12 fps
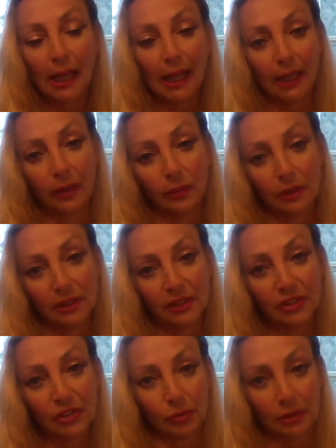and
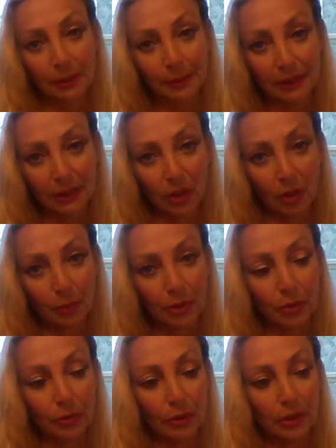was screaming and all
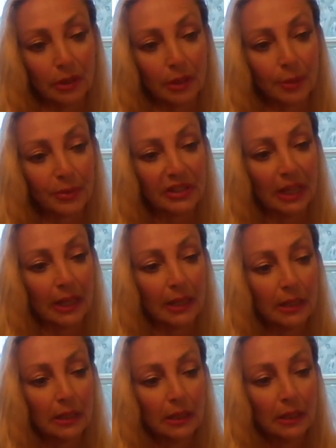putrid and
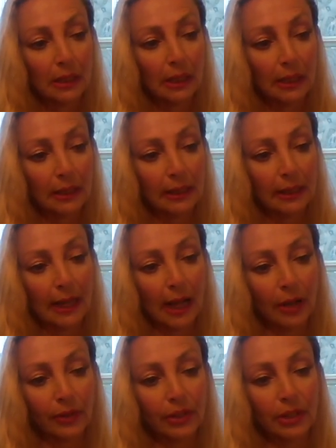upset. And
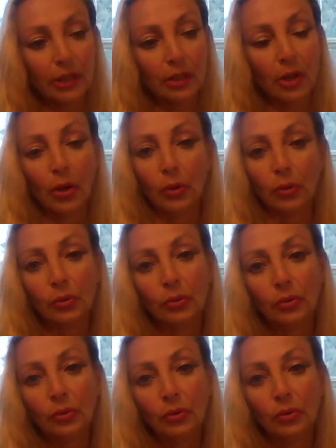how did he know